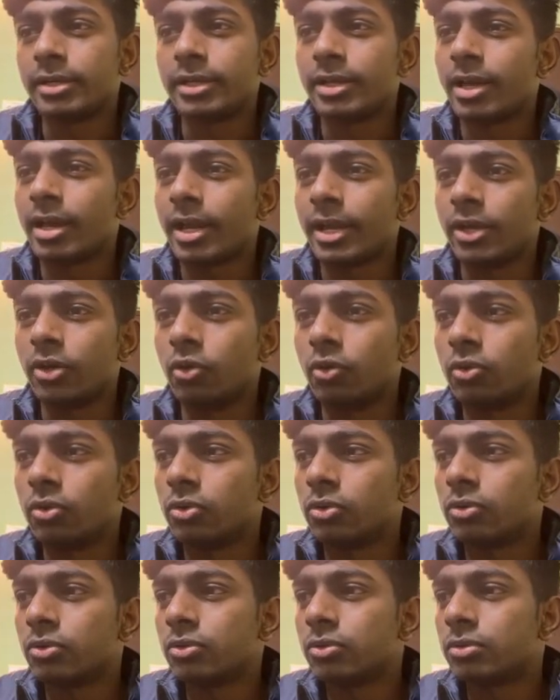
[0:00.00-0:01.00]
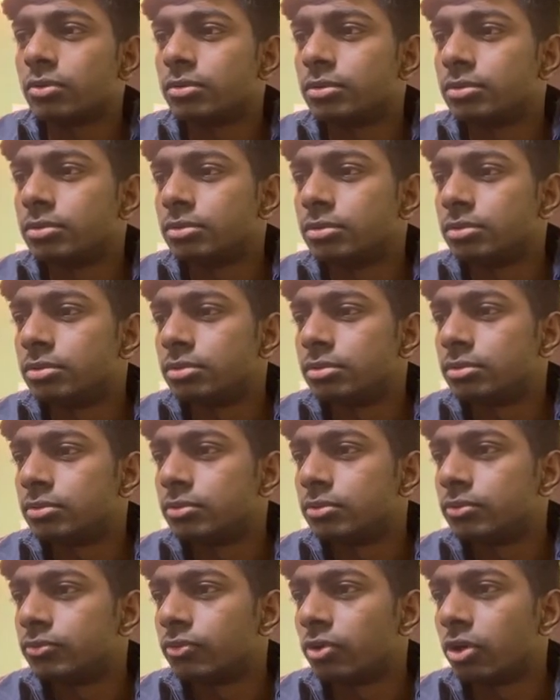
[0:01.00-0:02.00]
yeah, I don't know
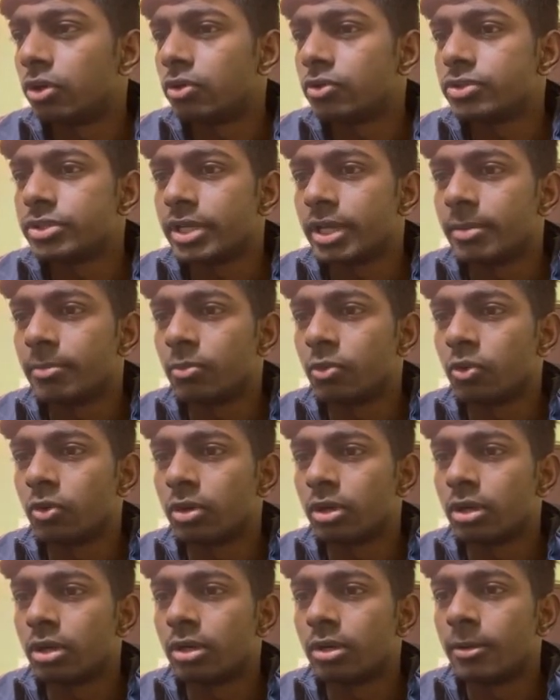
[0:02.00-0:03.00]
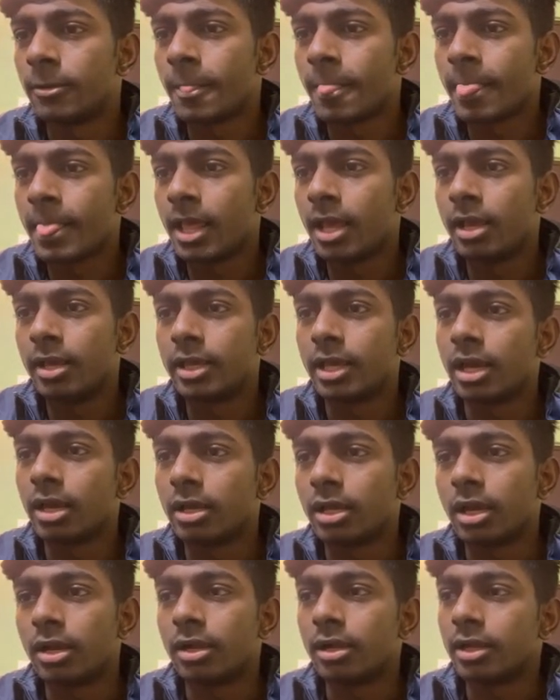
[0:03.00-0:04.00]
what to say more.
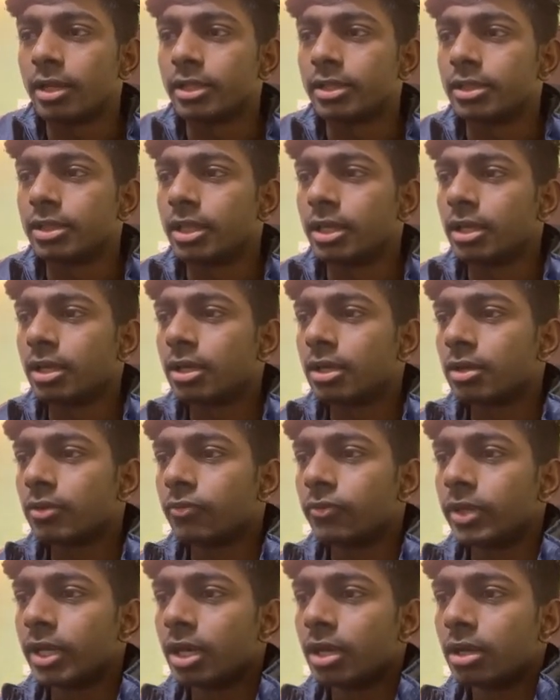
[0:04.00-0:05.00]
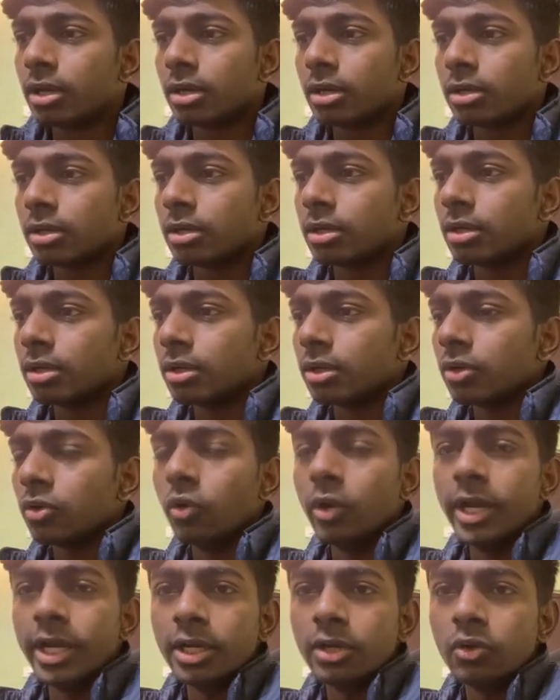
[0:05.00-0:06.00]
Yeah, I think we are
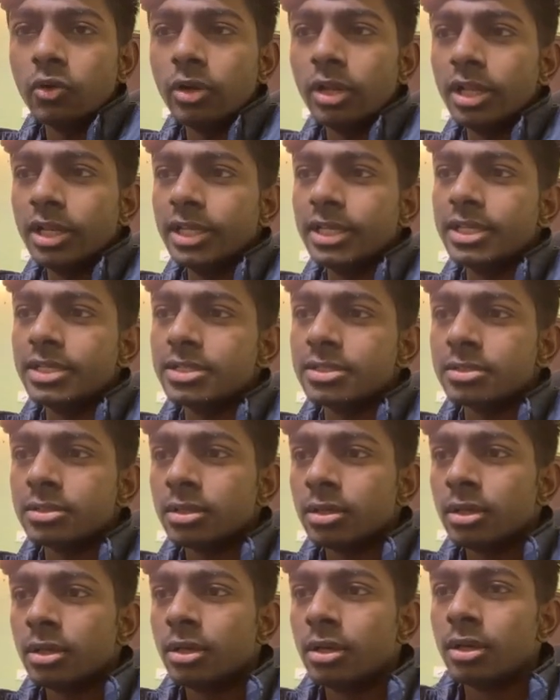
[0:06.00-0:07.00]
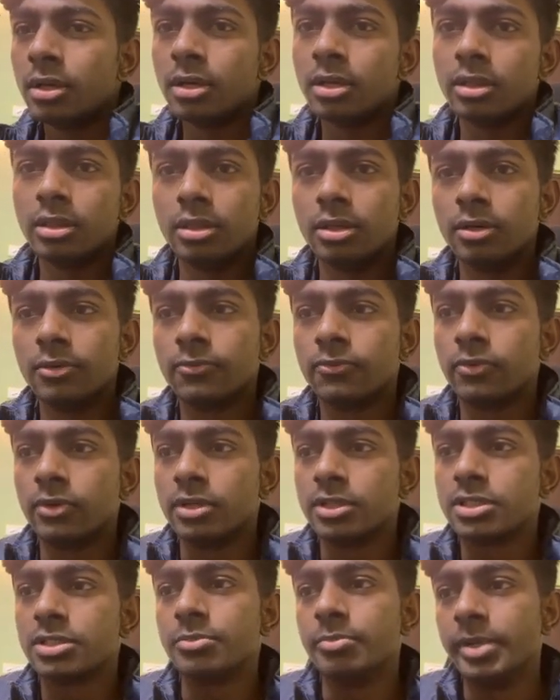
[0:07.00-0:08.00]
going to release the
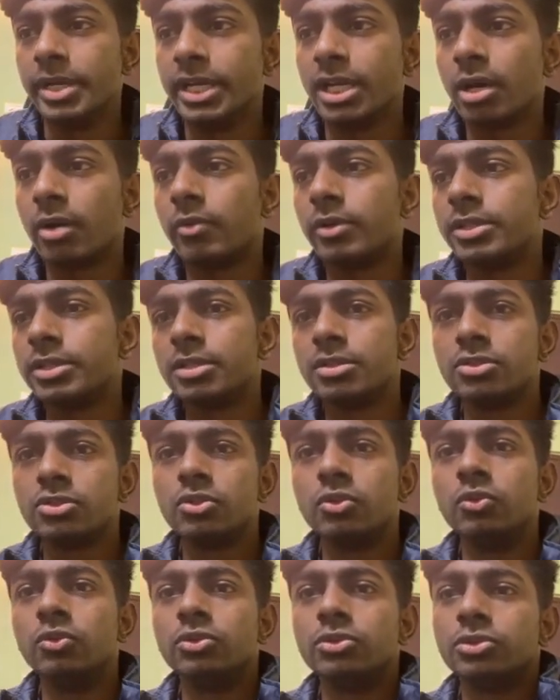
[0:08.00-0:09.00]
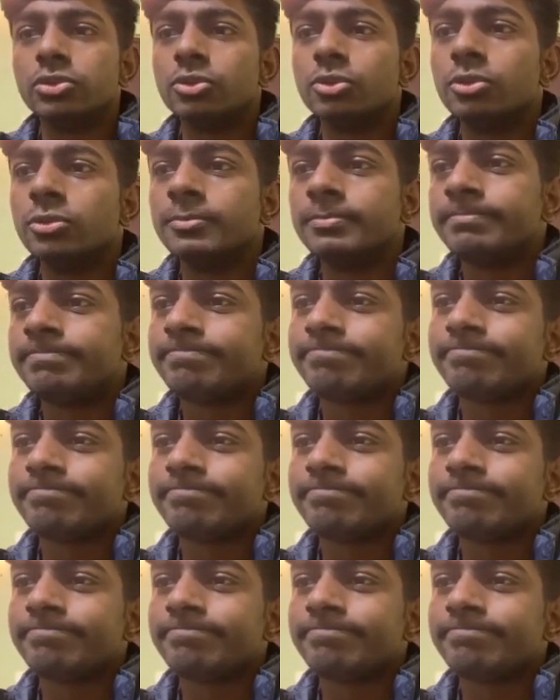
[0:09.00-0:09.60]
first beta version soon. So